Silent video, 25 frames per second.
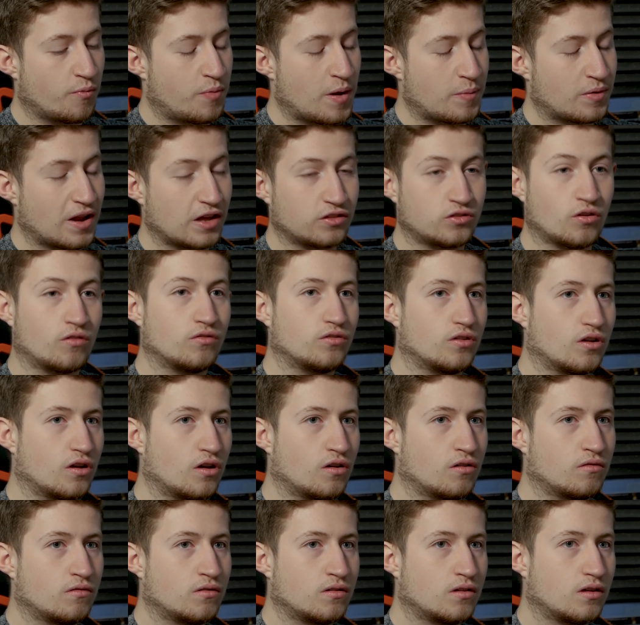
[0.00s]
people that don't
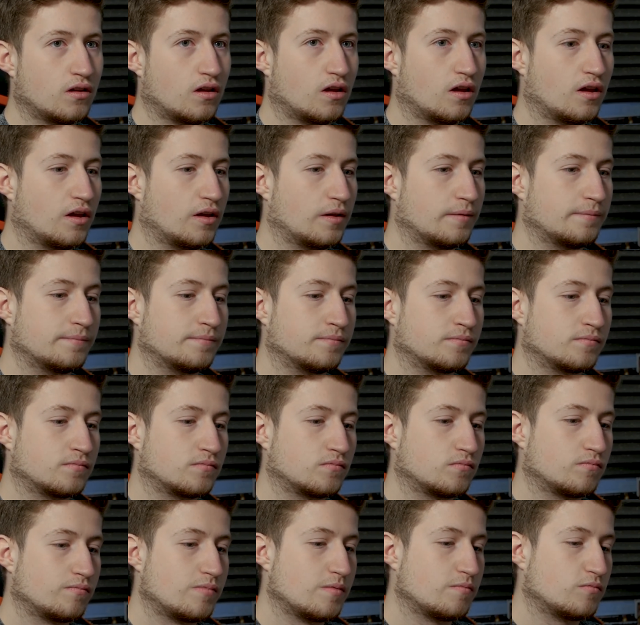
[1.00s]
know,
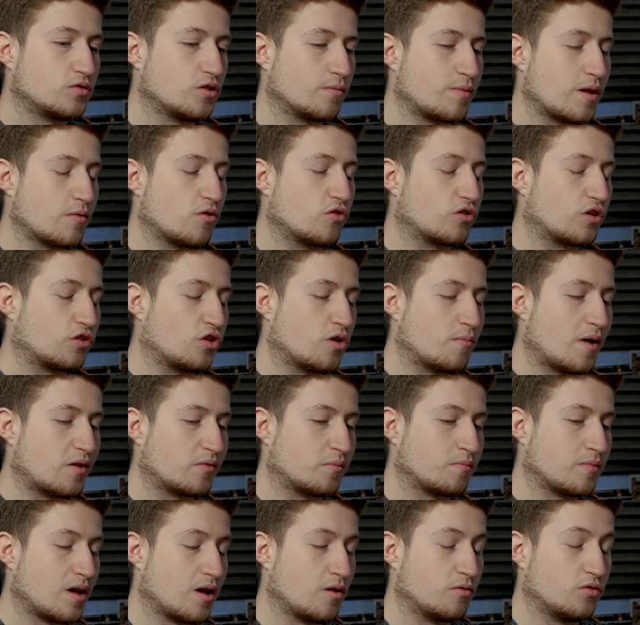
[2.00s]
some people already
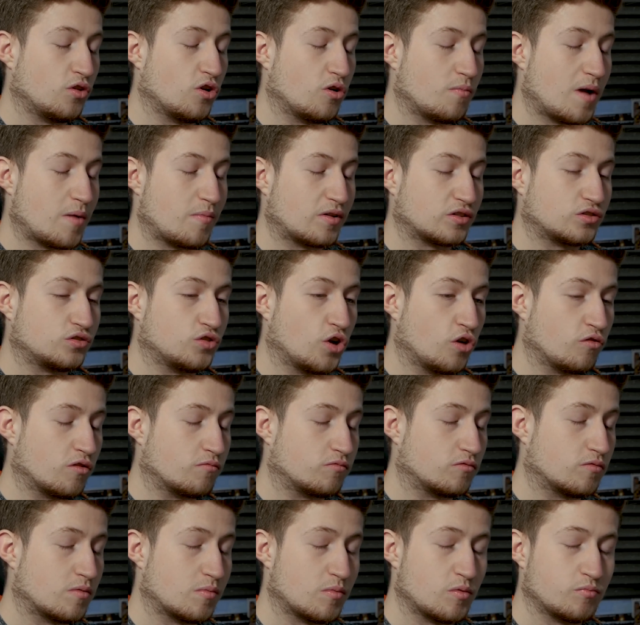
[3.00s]
know about my story
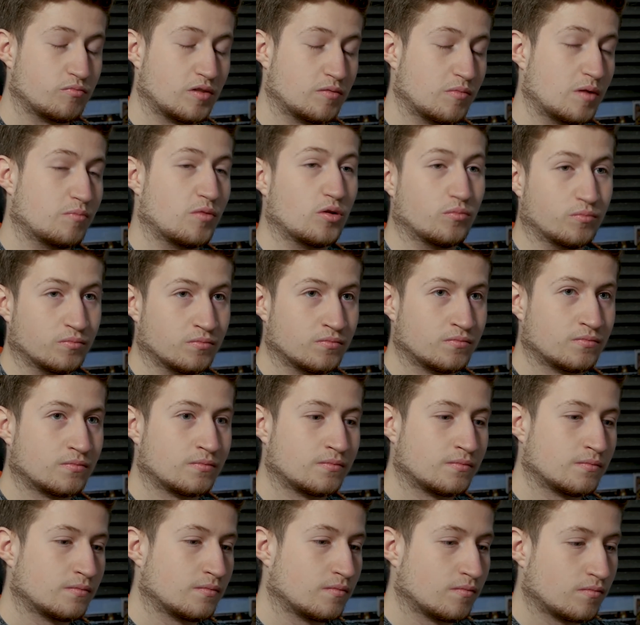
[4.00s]
with my mum,
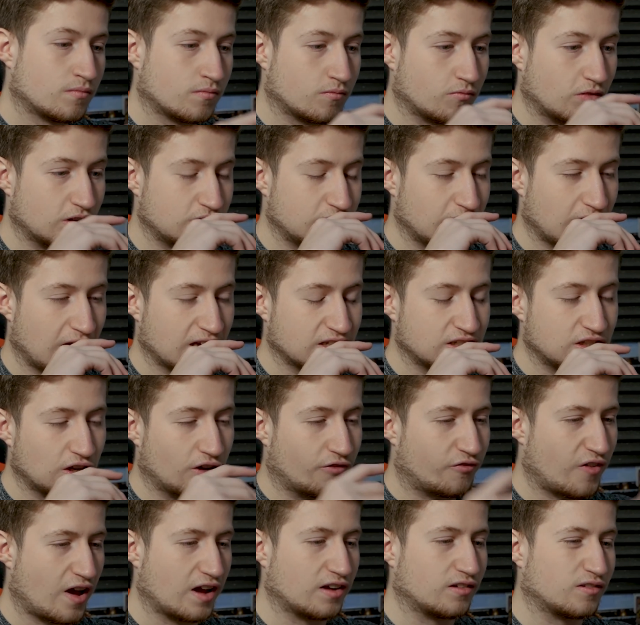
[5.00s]
which I still
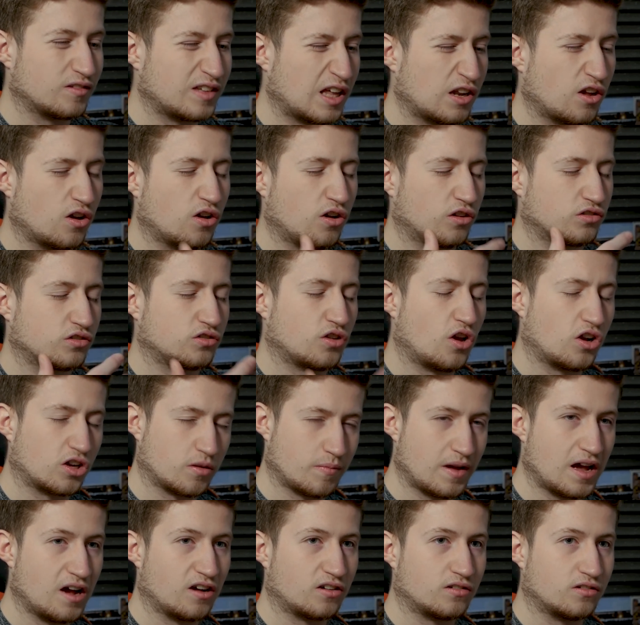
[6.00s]
find kind of hard to talk
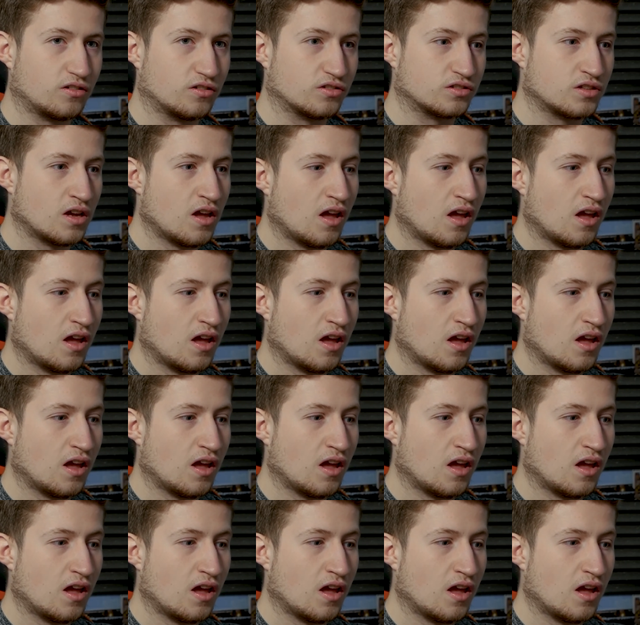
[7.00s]
about because